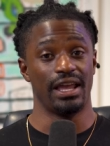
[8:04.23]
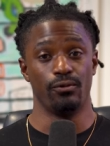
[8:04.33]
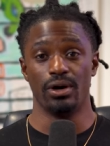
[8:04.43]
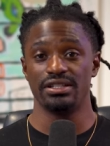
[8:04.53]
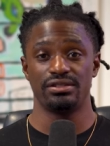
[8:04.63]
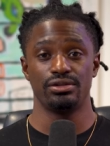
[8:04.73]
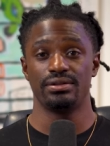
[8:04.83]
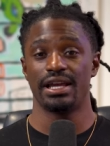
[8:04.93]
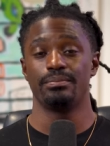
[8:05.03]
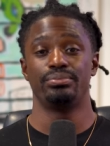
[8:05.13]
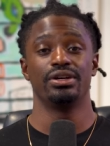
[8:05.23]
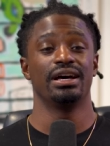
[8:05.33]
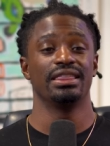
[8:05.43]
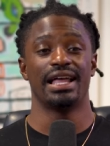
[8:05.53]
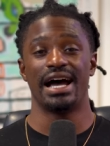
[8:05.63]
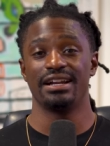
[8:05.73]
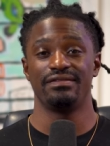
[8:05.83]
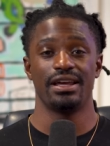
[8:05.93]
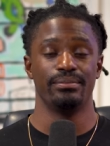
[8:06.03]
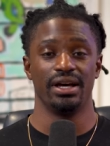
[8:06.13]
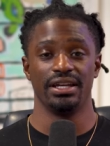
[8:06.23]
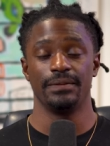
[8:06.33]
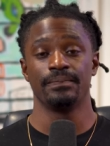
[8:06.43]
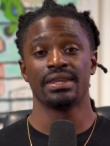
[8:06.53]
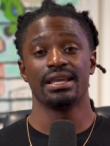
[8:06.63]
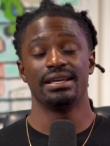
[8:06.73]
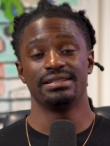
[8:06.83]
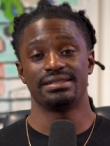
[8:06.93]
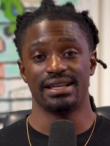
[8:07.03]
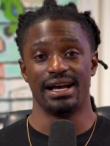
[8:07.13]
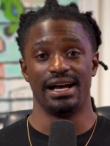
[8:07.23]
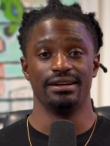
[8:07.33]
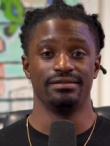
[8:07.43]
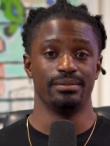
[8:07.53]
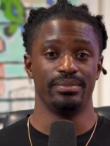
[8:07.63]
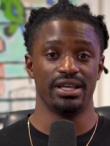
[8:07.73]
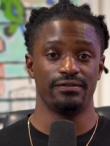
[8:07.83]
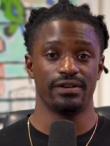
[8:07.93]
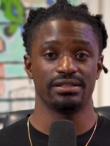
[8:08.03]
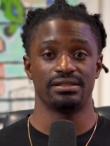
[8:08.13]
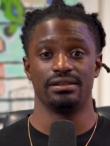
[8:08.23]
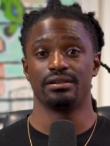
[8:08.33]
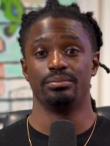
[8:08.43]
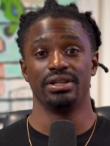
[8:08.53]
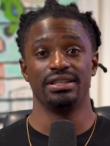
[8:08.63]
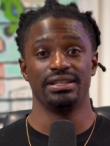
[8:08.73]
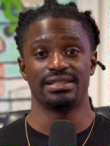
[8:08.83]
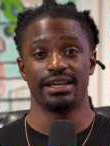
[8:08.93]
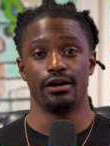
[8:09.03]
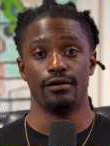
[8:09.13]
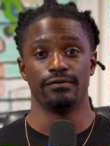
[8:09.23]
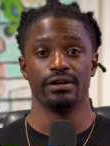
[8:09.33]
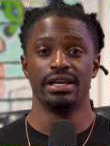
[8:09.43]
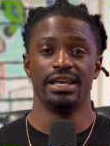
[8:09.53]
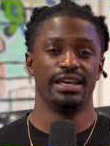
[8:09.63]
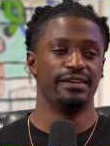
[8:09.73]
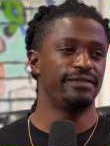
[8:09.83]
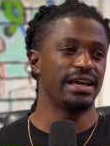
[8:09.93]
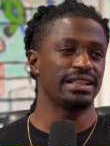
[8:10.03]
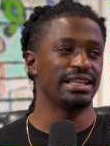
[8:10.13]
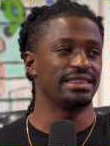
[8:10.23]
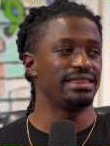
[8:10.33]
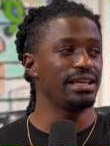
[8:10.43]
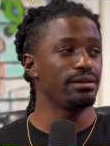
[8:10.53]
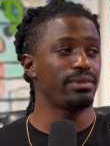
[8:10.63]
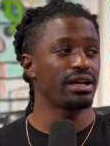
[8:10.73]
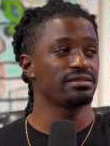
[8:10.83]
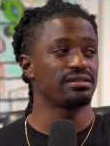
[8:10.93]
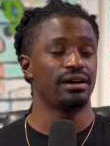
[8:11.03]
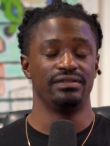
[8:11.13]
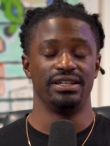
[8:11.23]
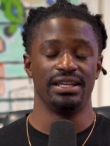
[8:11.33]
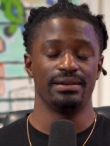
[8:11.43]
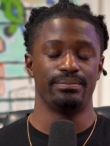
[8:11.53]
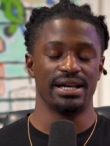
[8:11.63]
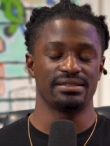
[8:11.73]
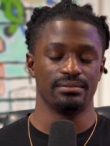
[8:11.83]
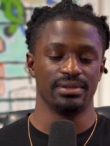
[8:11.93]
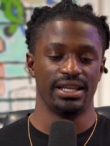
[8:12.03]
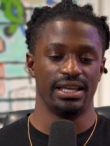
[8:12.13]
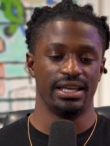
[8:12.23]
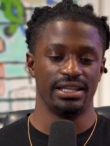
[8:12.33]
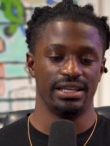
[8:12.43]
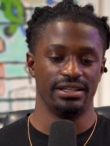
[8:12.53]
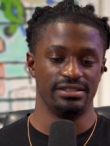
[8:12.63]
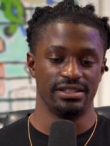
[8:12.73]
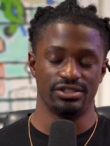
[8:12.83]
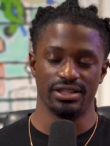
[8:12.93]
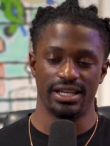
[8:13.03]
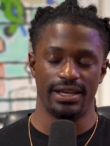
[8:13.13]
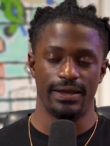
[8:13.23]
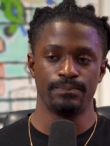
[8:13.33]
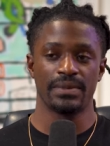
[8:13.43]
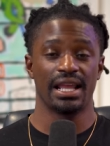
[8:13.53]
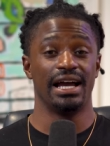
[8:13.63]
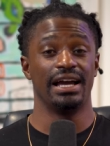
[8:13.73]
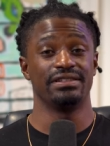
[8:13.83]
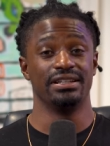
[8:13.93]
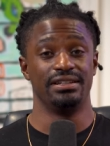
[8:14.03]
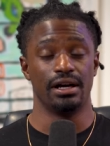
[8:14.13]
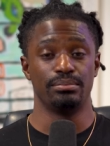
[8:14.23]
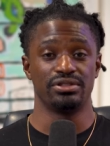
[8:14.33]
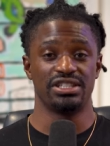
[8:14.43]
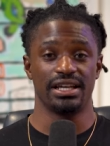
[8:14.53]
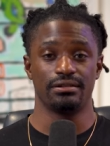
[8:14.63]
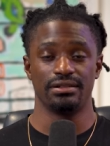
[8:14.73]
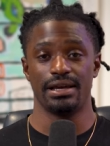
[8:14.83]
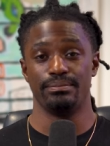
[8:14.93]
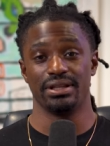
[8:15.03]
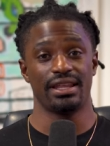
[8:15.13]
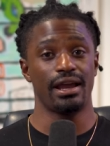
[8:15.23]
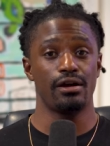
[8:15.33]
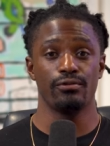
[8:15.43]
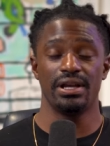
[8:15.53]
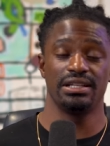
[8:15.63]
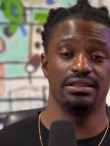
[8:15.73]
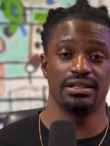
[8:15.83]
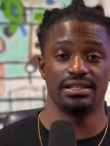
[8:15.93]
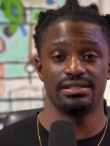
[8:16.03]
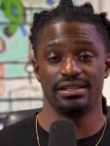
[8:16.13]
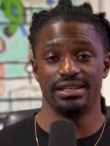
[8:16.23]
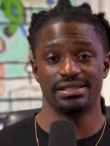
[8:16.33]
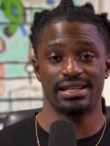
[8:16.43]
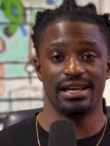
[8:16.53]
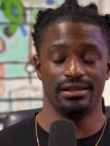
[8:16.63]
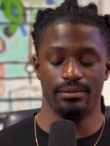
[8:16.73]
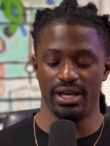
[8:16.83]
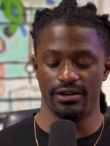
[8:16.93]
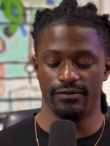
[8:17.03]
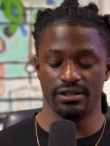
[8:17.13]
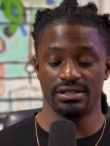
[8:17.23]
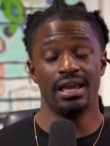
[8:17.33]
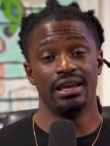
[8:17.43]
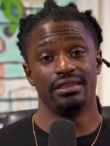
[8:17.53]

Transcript: they wanted to, they could put a lot of their money inside of the metaverse and completely take over. In fact, I think Microsoft did buy some land in Decentraland. I have to double check on that, but they're already looking to get inside of the metaverse.